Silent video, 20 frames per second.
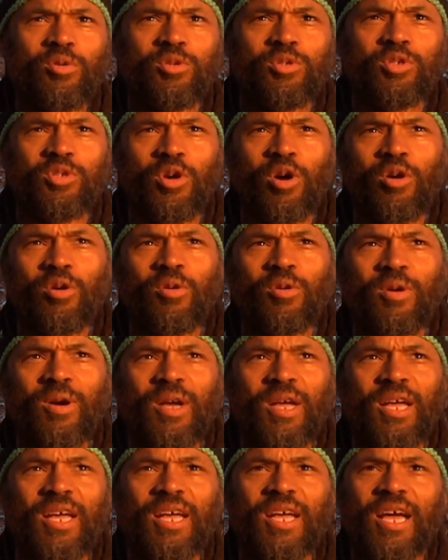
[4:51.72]
So
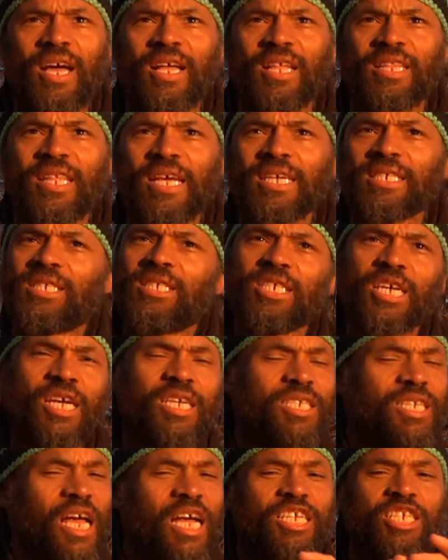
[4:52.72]
that's
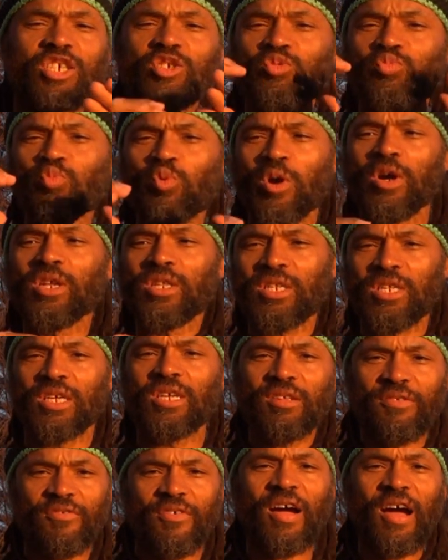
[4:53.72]
I just wanted
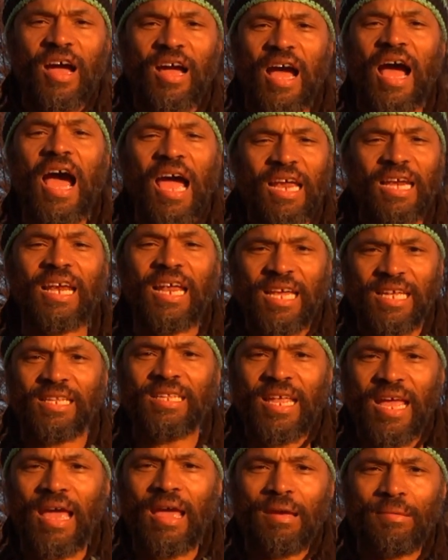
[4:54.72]
to highlight
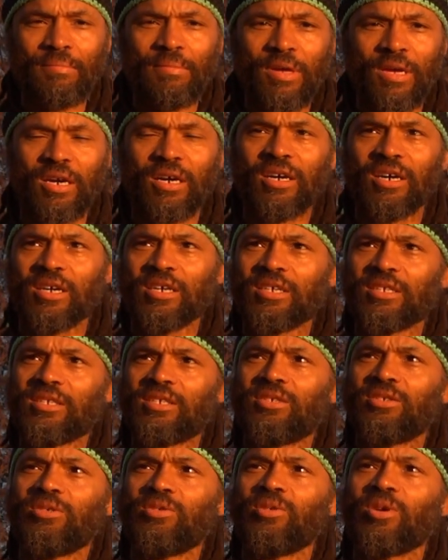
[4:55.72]
that
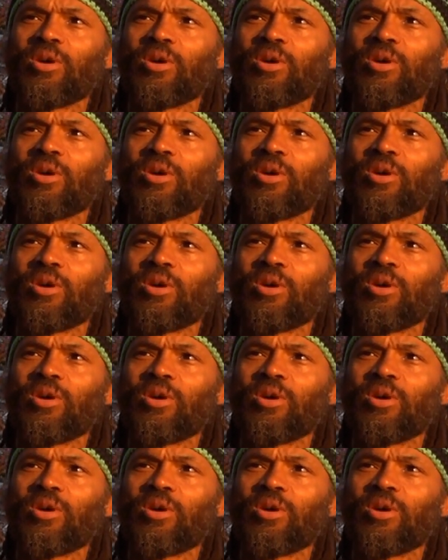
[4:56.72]
because,